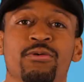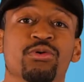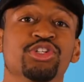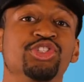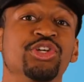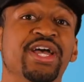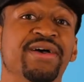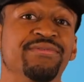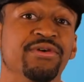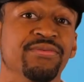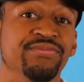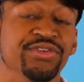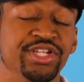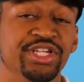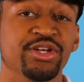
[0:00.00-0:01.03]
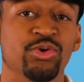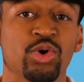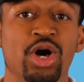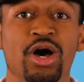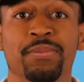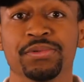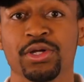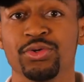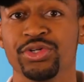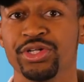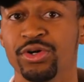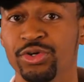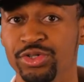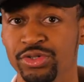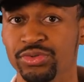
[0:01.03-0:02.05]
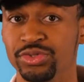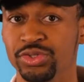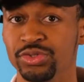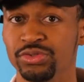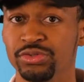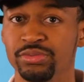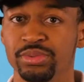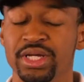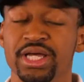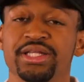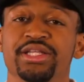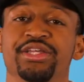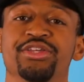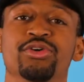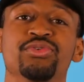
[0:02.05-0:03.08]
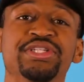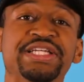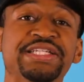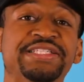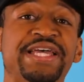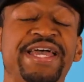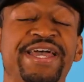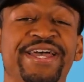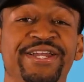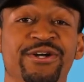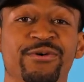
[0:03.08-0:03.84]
Once you have your video uploaded on YouTube, then you'll need to head